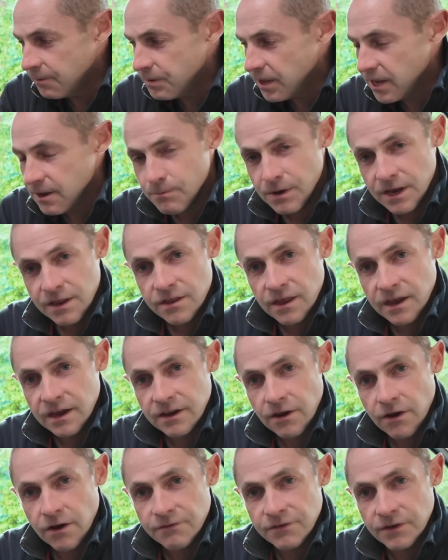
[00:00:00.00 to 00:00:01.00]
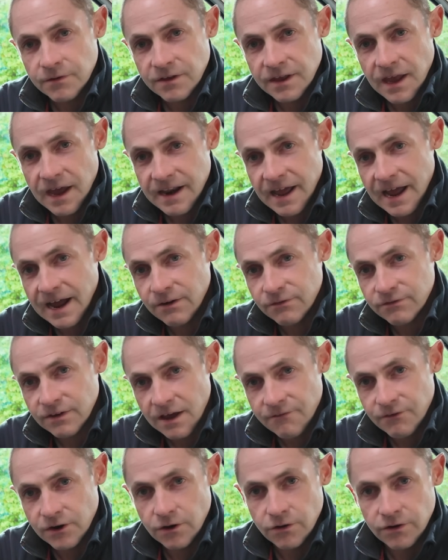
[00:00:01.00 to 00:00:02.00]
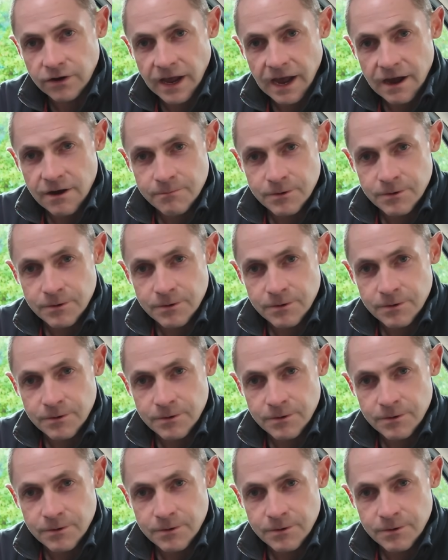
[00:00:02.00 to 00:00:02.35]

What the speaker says: it means that you don't have to get out, have a look at